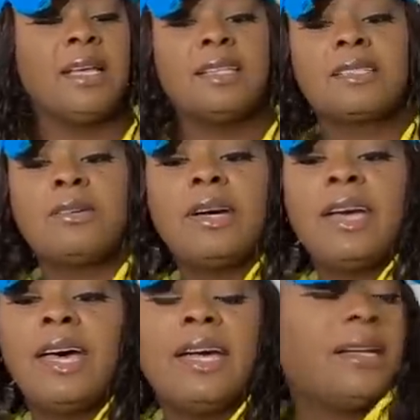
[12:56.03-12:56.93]
Let's go
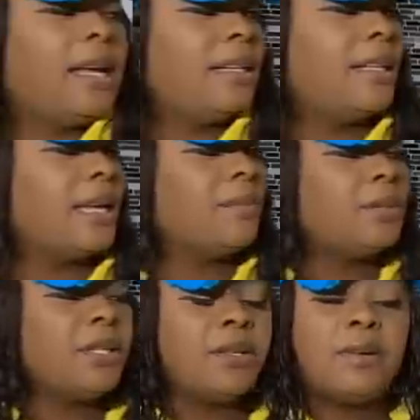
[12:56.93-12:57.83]
ahead and then
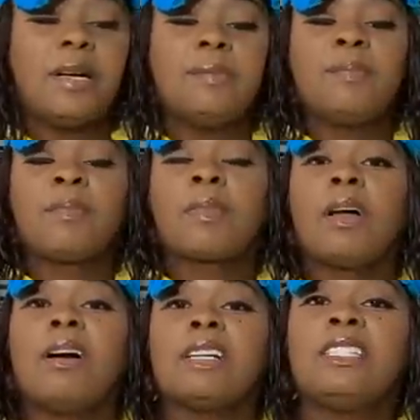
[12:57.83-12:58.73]
put on
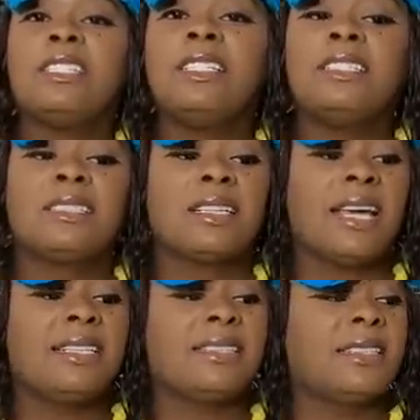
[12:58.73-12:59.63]
our cheese
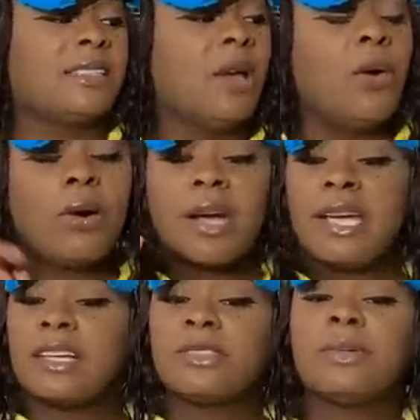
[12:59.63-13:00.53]
slices. Or
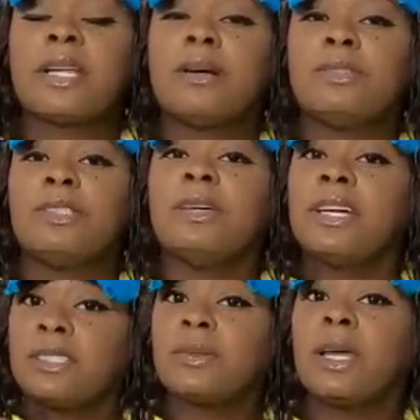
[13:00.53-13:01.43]
here's what I will
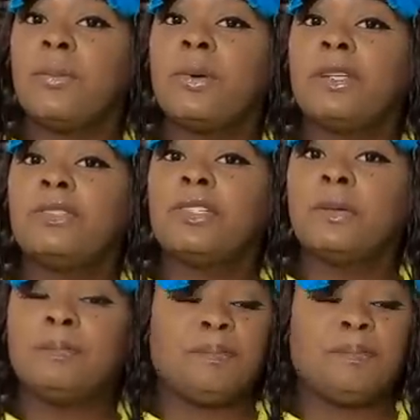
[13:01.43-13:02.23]
do.